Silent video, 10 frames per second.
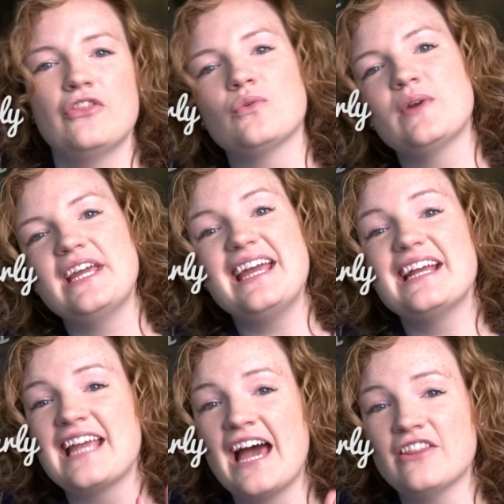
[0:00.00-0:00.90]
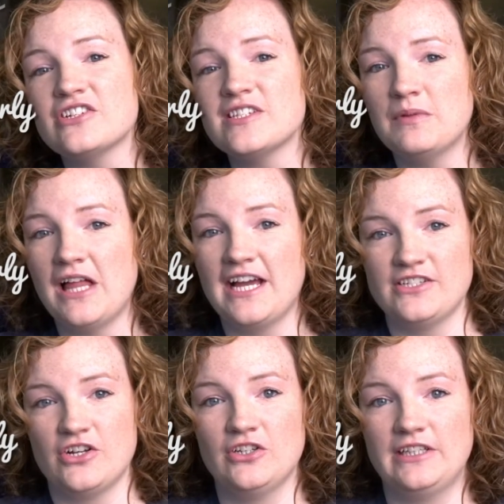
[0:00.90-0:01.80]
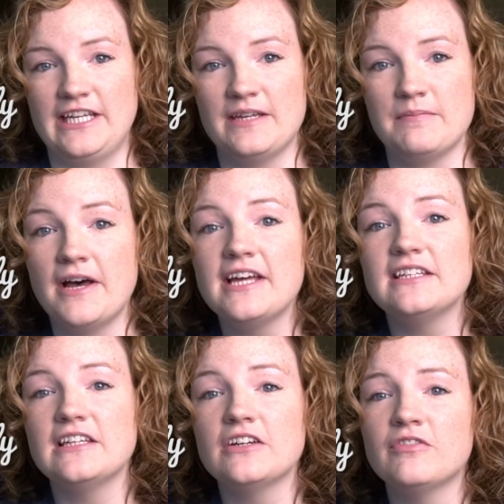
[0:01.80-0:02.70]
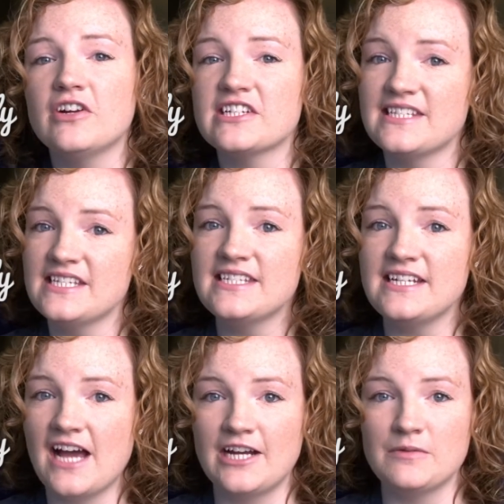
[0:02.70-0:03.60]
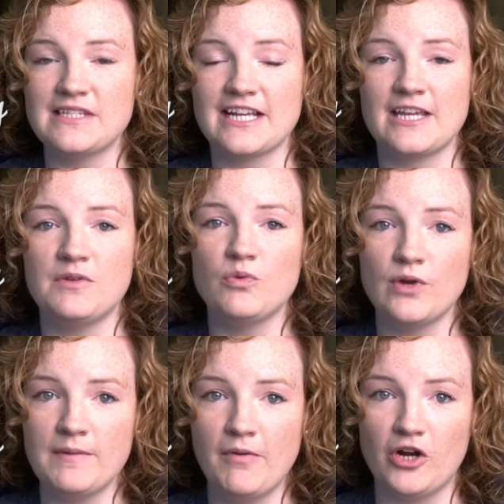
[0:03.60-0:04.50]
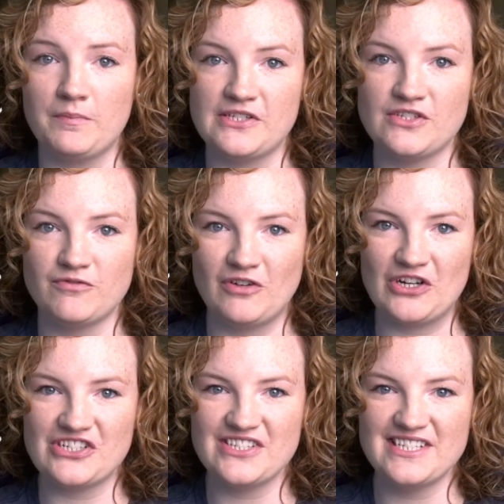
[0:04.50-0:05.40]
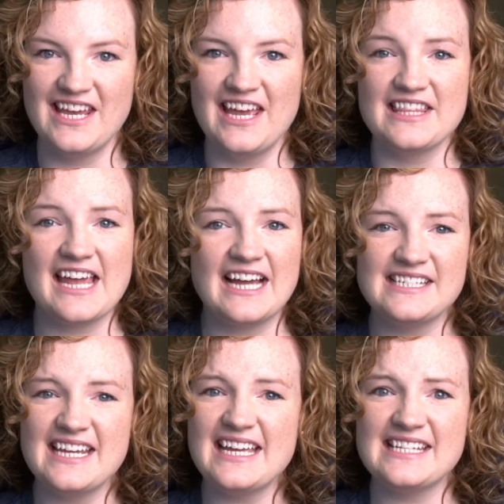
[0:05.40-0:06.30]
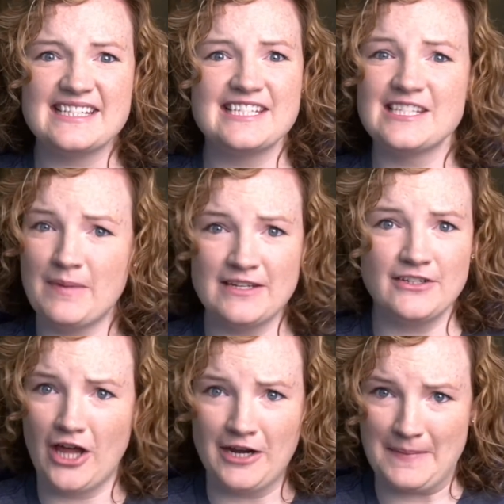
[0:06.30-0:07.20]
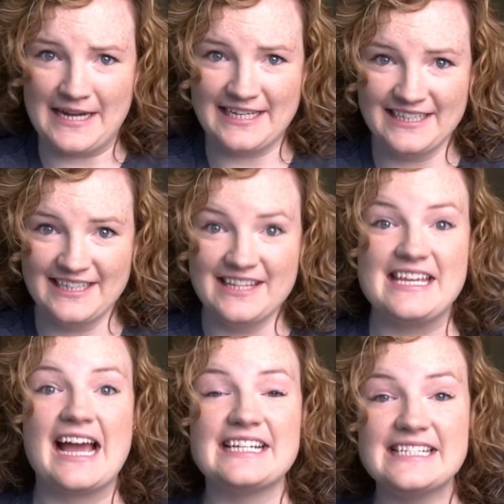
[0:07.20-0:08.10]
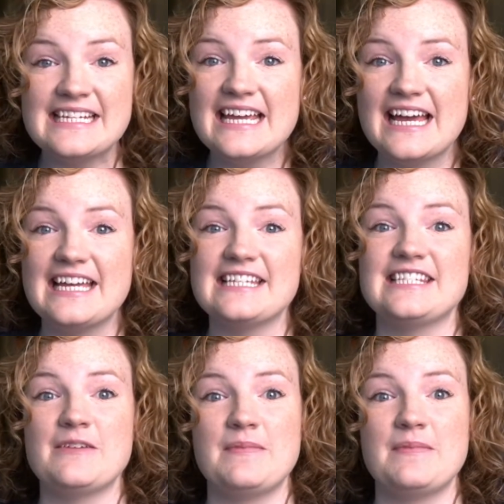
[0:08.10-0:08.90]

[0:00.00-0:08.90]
3, gather supplies early, but look for existing items that can be repurposed first. The idea isn't to spend a lot of money. The idea is to